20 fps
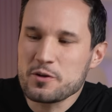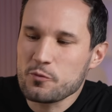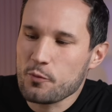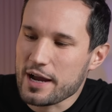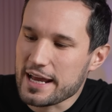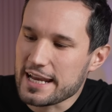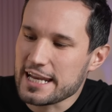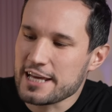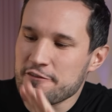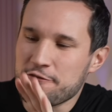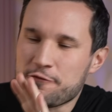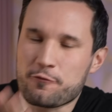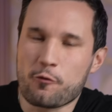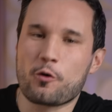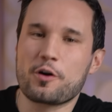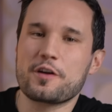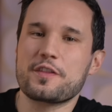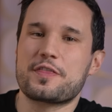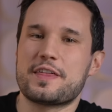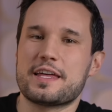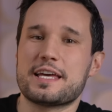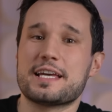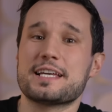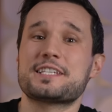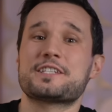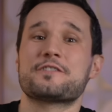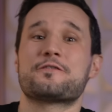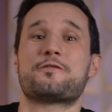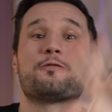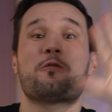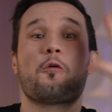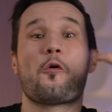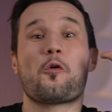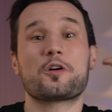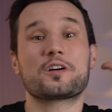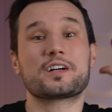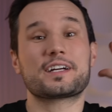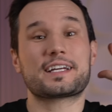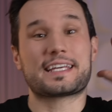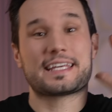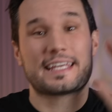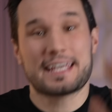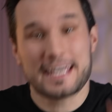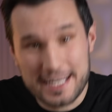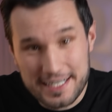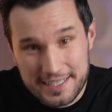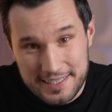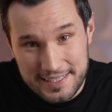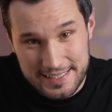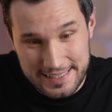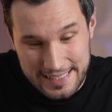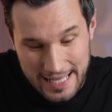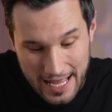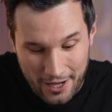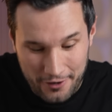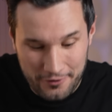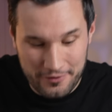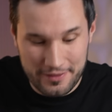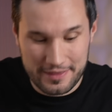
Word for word: waiting for this for years now.